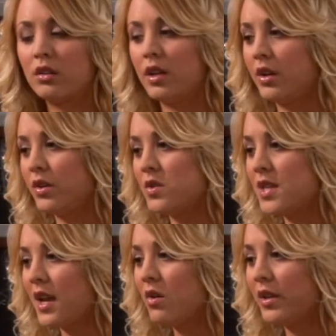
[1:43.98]
Leonard, you
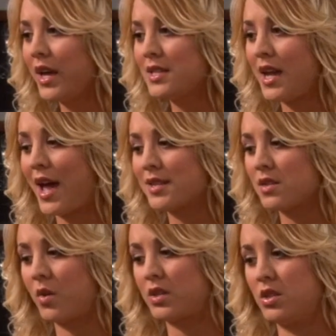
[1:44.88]
said I only had to
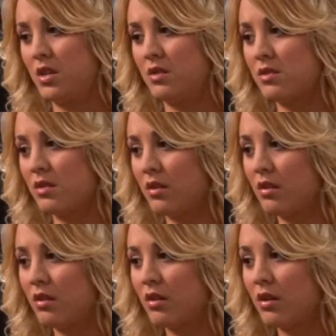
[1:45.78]
ask questions.
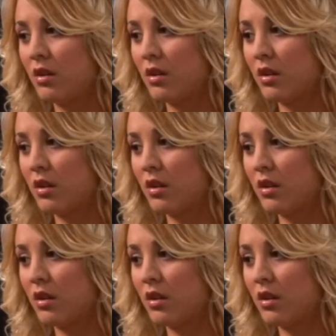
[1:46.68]
The